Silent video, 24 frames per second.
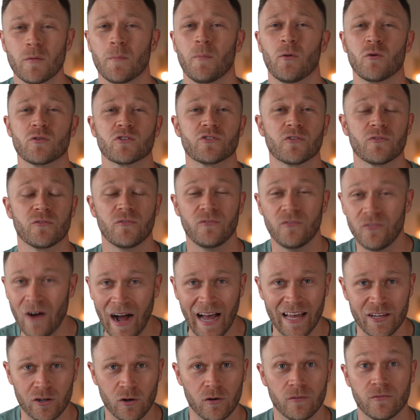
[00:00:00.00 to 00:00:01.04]
reports are
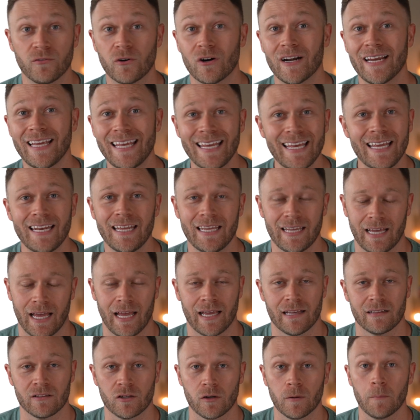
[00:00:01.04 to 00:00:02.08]
vital for any
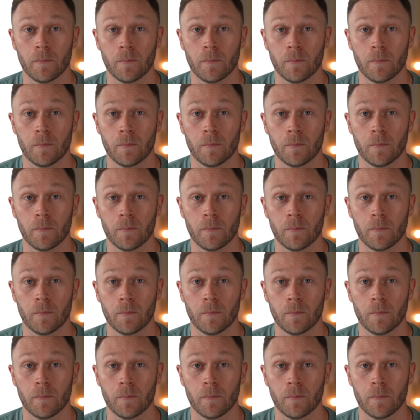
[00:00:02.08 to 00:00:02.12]
angler,